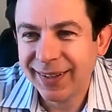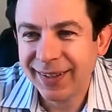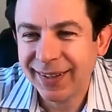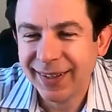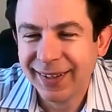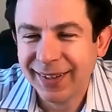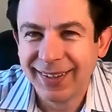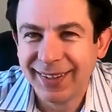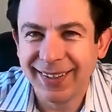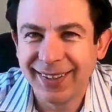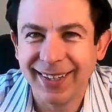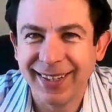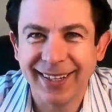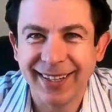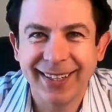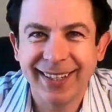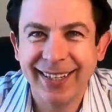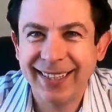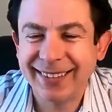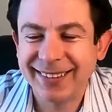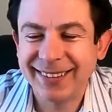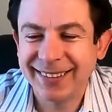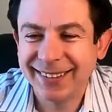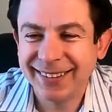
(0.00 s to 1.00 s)
Yeah,
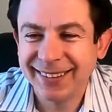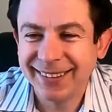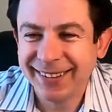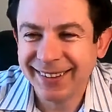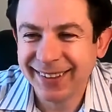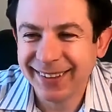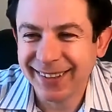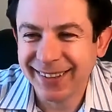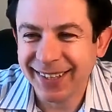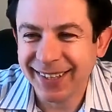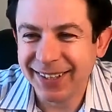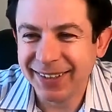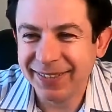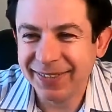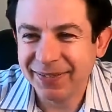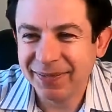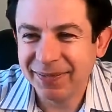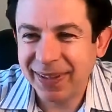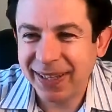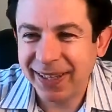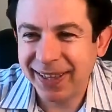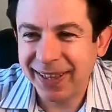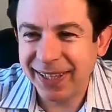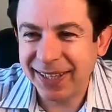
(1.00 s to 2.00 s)
cats love,
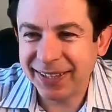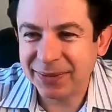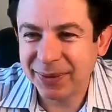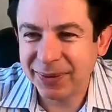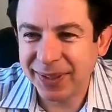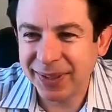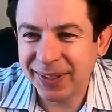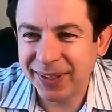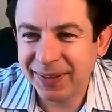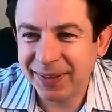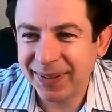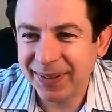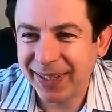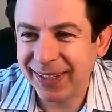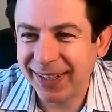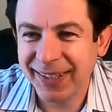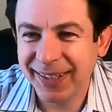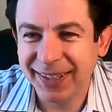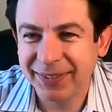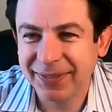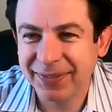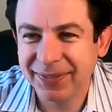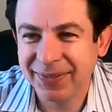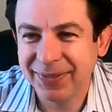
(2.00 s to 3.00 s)
I think it's I
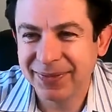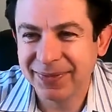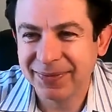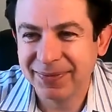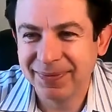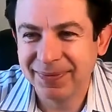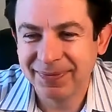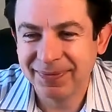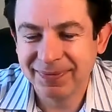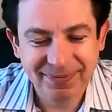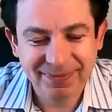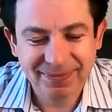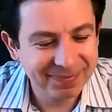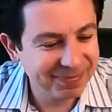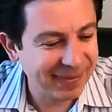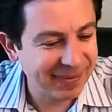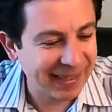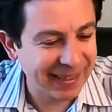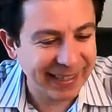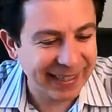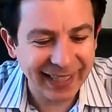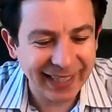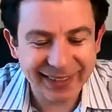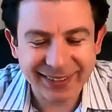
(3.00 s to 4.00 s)
love my
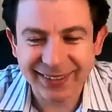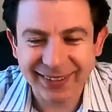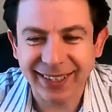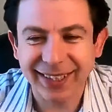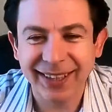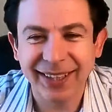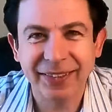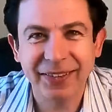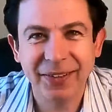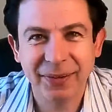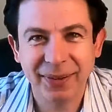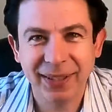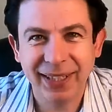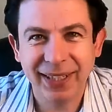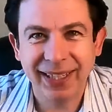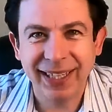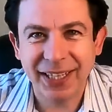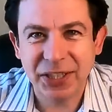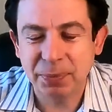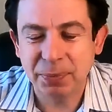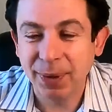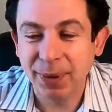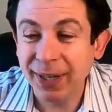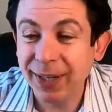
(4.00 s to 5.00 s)
cats. I love it when they
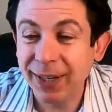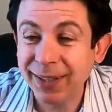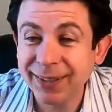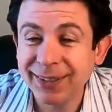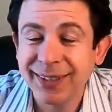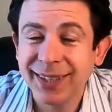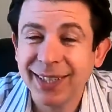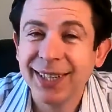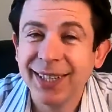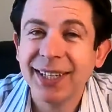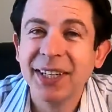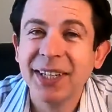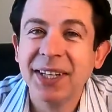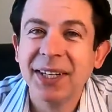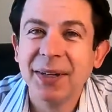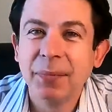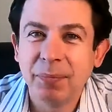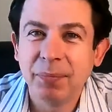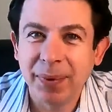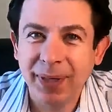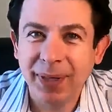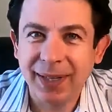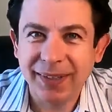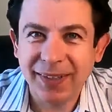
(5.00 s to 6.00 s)
catch bugs.
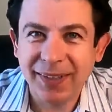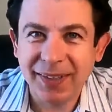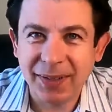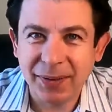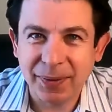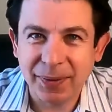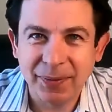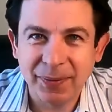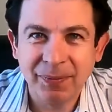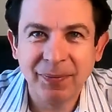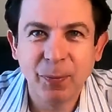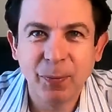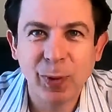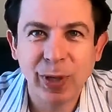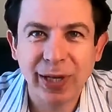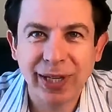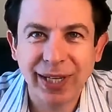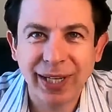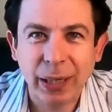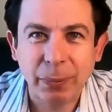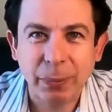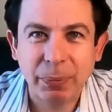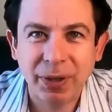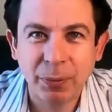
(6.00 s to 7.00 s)
But,
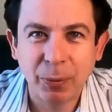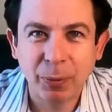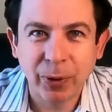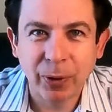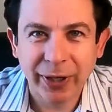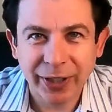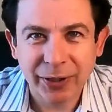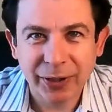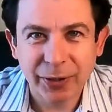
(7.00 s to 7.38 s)
waking up in the morning to a